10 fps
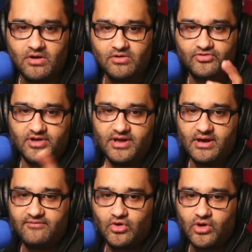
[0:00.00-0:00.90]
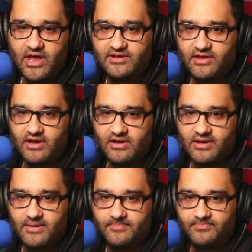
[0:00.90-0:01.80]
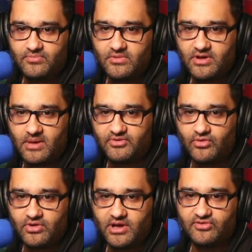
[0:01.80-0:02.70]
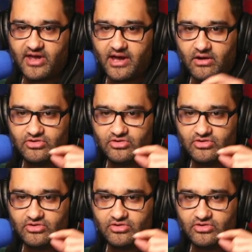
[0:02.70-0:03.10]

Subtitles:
So yeah, I've located that episode. It was how